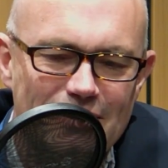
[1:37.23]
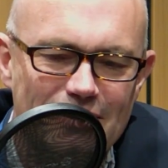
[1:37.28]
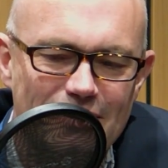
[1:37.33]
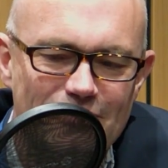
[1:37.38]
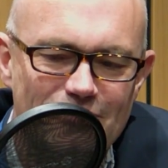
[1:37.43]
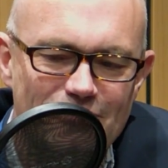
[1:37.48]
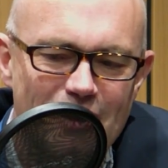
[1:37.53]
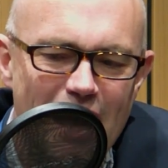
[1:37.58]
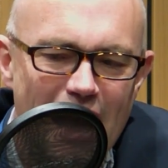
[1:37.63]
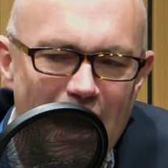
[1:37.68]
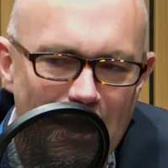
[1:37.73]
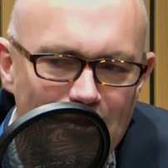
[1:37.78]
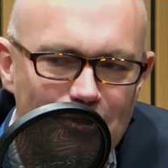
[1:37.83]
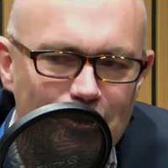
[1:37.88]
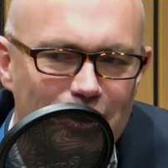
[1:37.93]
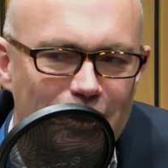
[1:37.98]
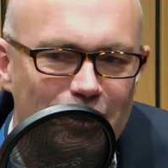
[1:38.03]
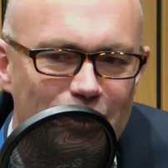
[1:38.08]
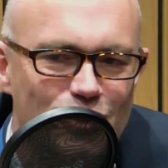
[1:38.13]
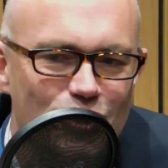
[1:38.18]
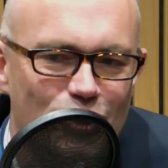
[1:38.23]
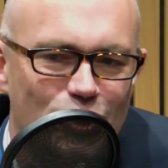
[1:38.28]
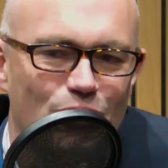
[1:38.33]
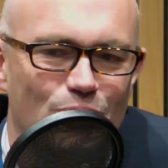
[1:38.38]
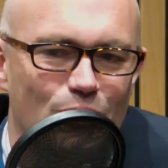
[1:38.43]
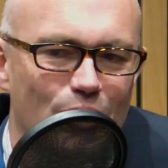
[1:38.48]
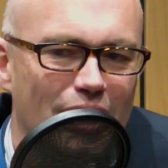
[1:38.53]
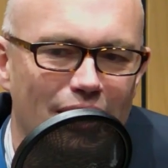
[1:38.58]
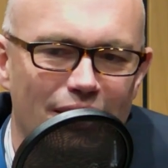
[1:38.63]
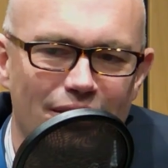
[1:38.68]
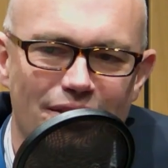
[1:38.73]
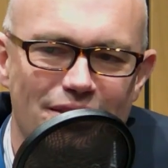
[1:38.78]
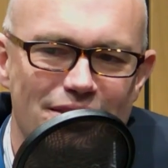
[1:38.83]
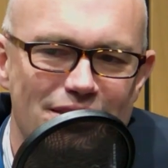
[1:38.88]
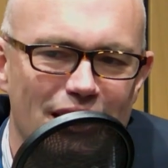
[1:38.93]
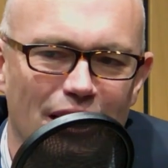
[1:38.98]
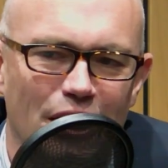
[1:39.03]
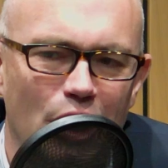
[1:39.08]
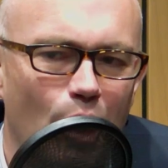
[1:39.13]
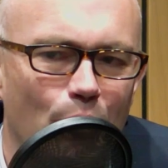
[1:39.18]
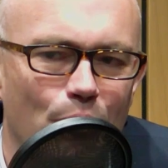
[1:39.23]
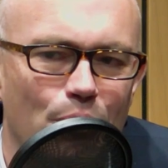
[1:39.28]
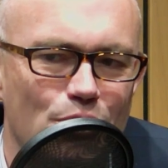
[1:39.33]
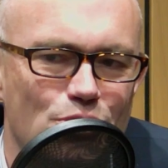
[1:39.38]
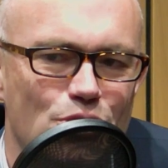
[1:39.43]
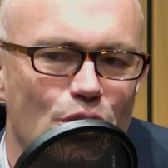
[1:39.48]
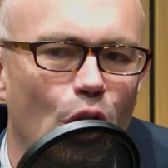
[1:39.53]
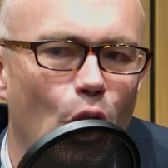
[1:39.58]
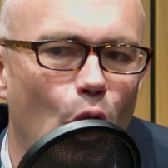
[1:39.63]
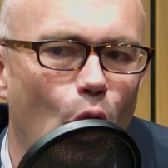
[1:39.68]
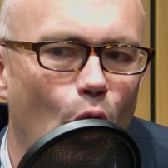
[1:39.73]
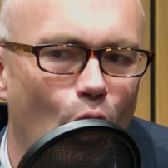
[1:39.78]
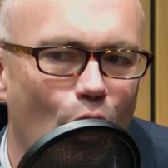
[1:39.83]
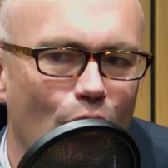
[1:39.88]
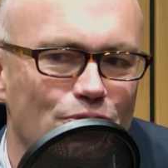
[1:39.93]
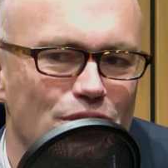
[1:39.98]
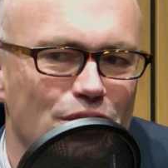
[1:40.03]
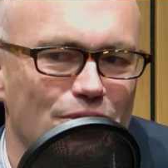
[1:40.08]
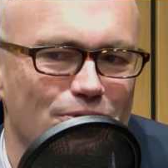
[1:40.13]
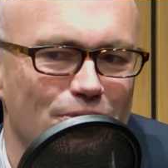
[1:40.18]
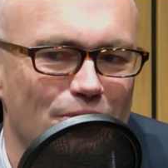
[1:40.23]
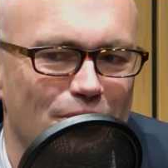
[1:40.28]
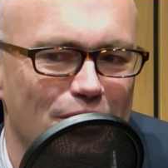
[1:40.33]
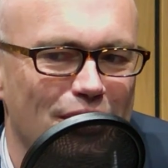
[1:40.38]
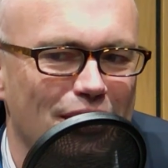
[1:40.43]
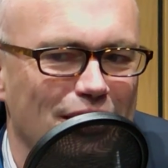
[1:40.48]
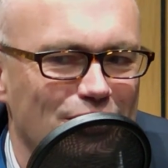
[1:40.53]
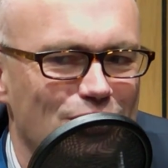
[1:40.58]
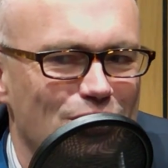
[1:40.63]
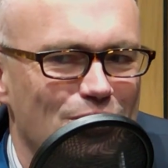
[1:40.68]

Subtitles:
varied career that's encompassed a lot of different things.